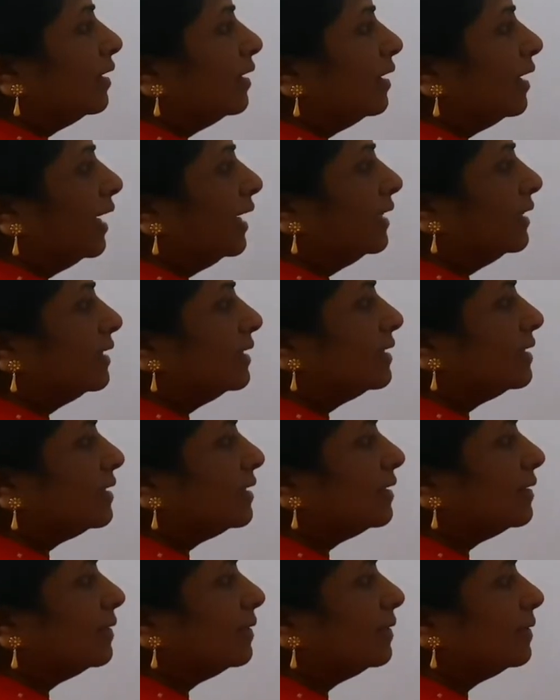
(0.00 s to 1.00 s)
like this.
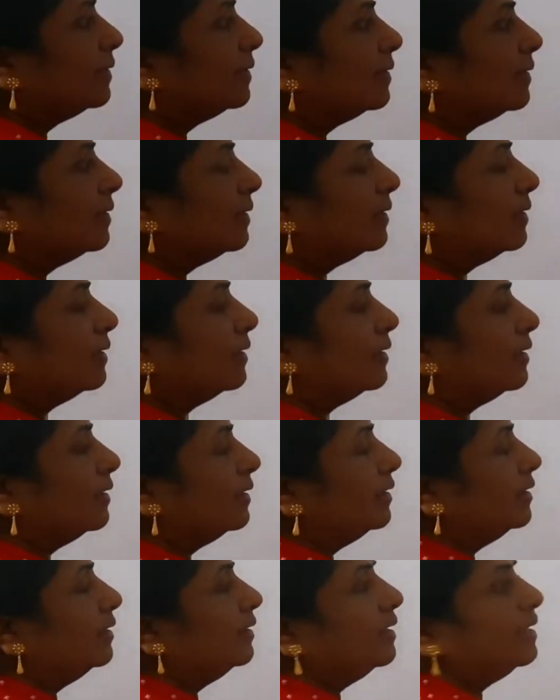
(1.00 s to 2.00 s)

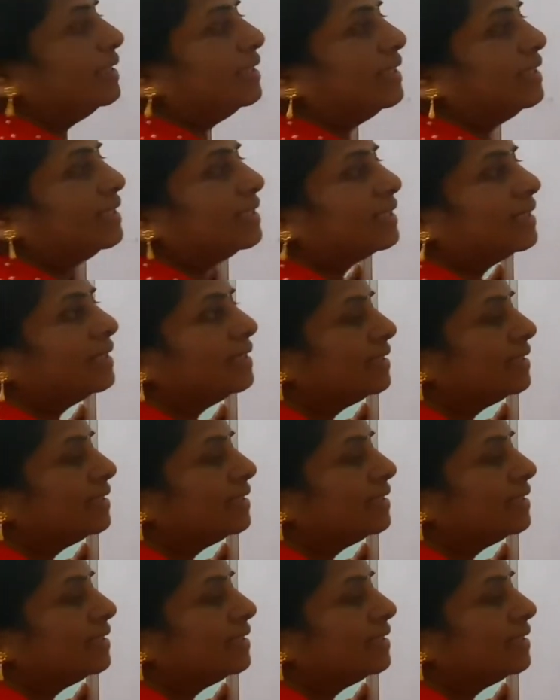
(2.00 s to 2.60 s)
This is the